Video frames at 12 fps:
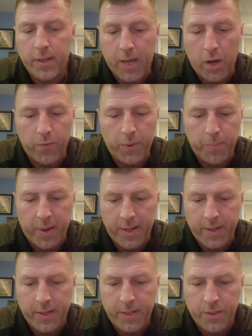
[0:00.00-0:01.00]
Kelvin
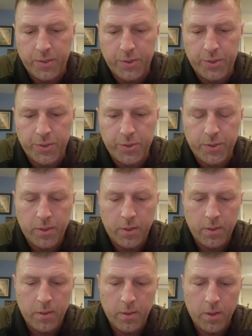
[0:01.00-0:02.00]
Bundage.
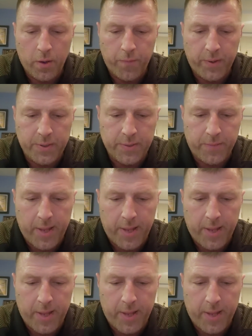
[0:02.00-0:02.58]
Offensive